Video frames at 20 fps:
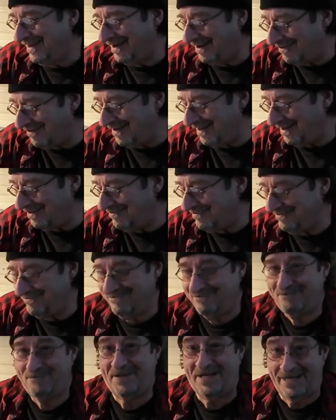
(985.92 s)
all right,
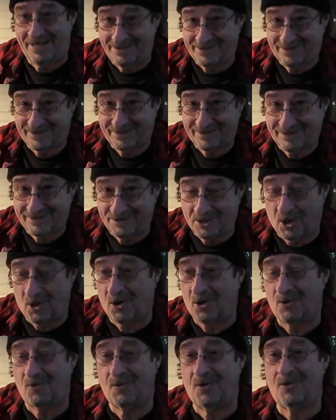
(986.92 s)
peace.
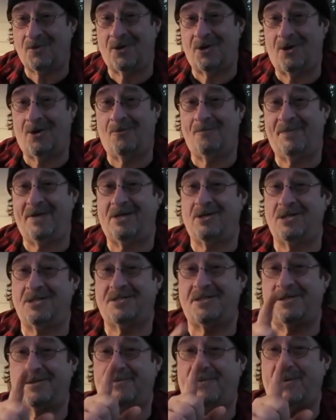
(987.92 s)
No, no, no, no. Be
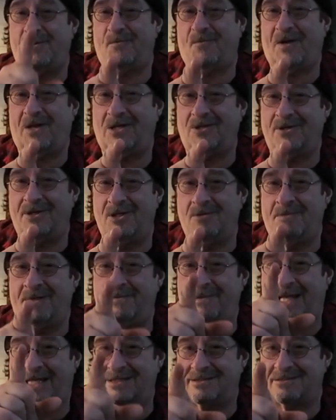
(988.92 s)
good to your fellow
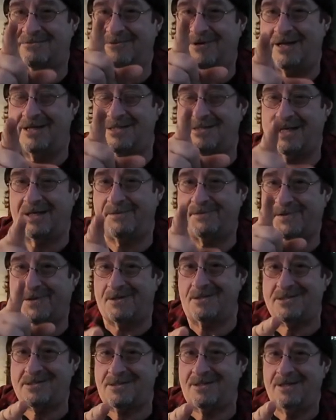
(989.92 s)
human. That's what I say
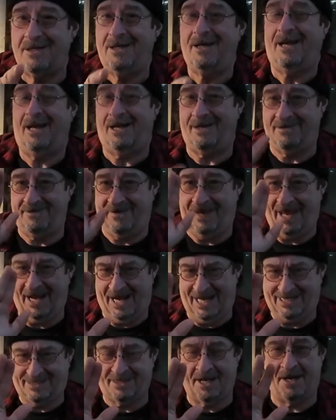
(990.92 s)
first, and
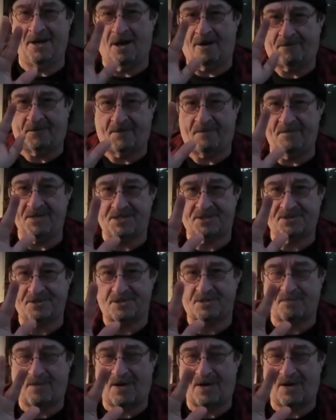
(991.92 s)
then I sign off with Mister